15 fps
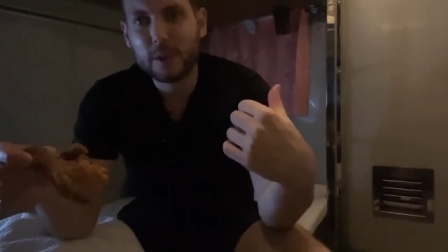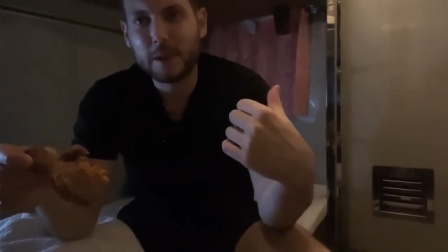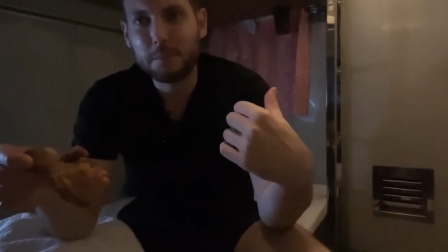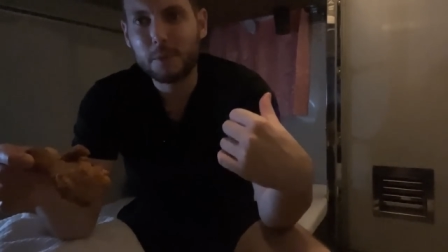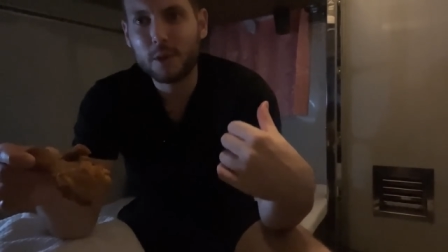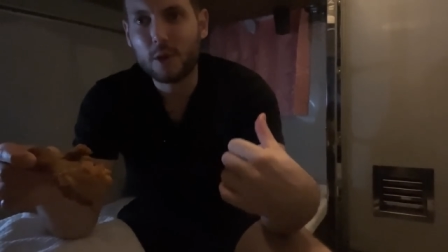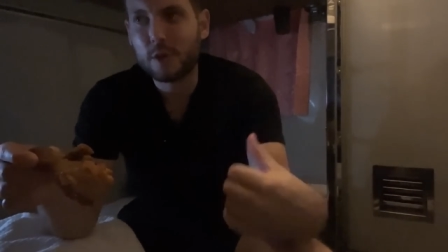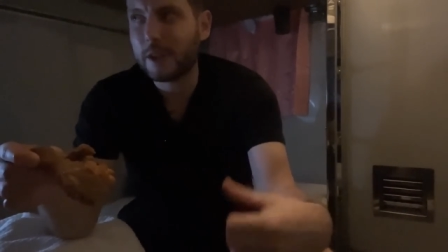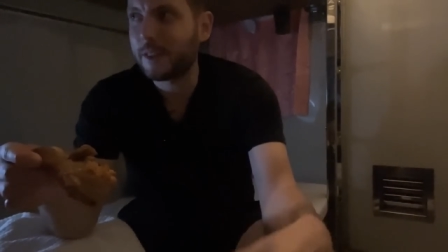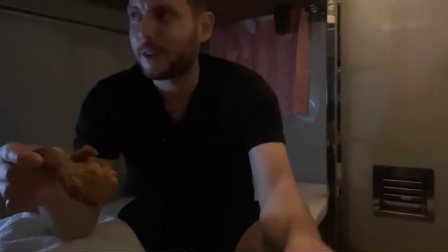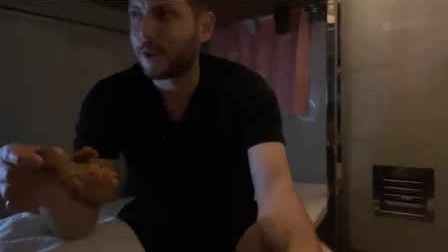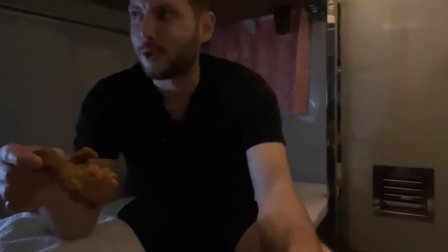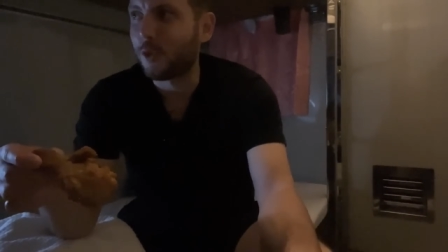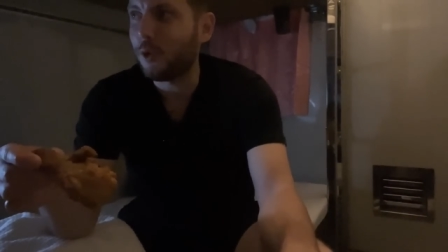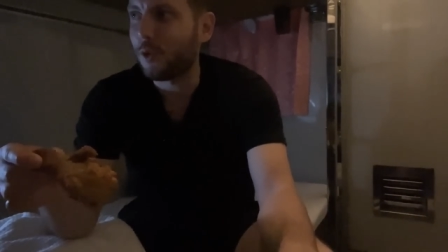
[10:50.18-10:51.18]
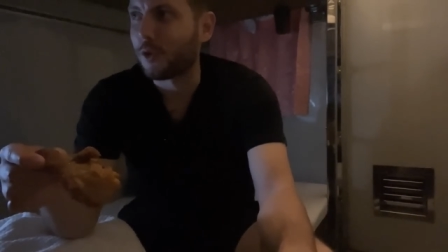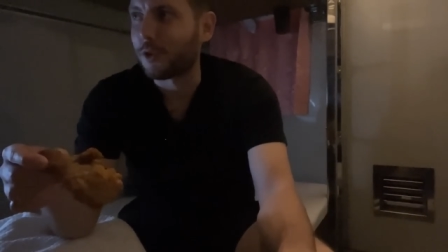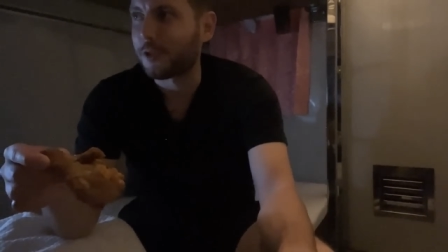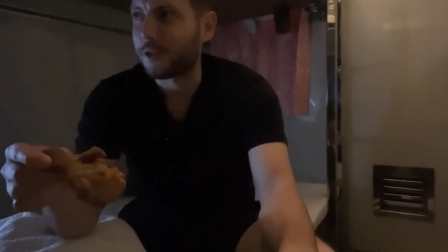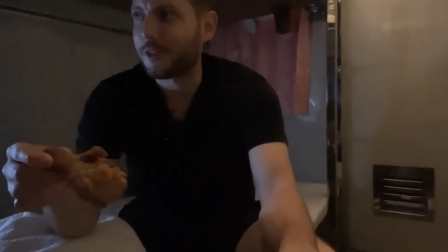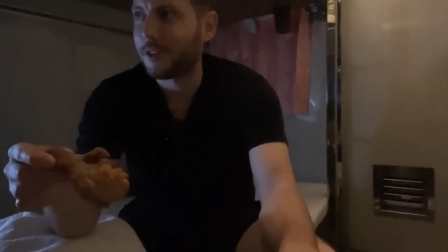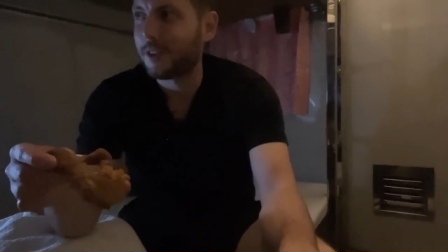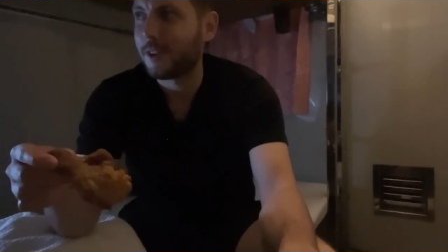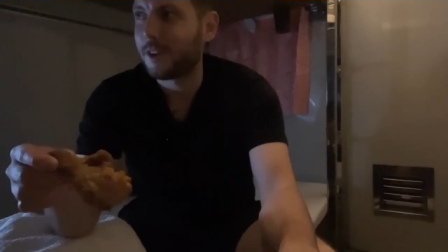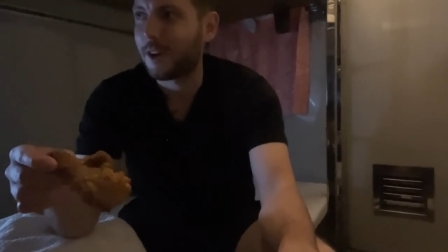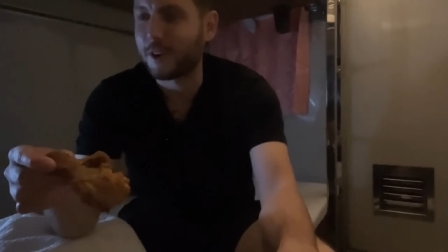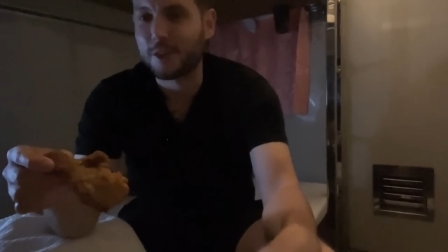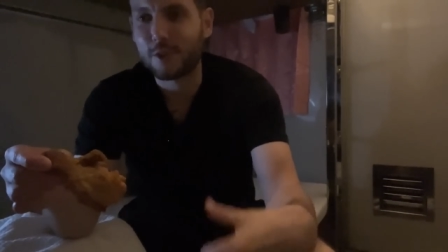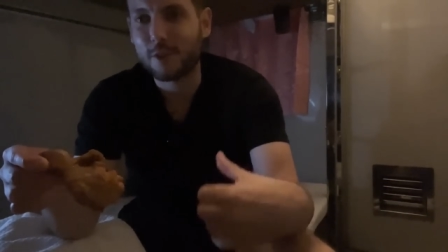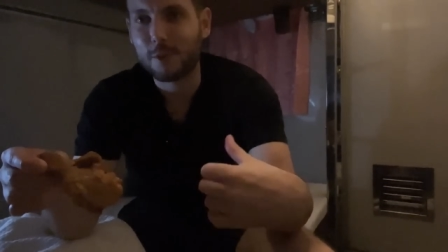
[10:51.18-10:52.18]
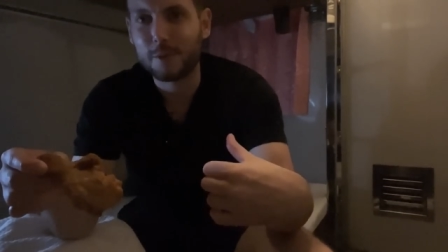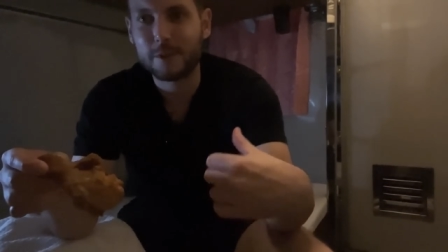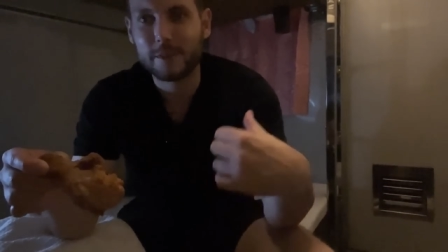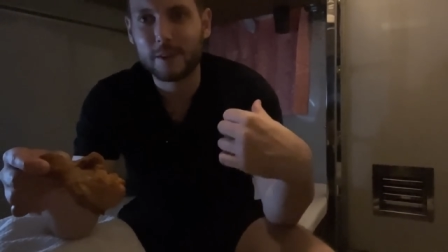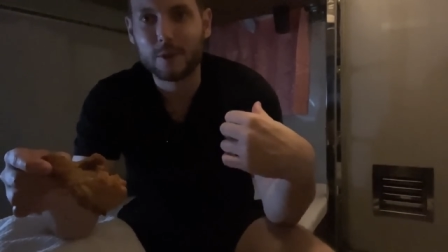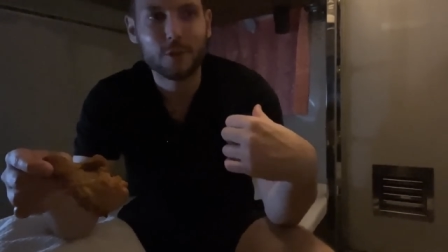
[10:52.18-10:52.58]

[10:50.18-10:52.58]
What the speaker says: keep knocking the doors. I don't know, is it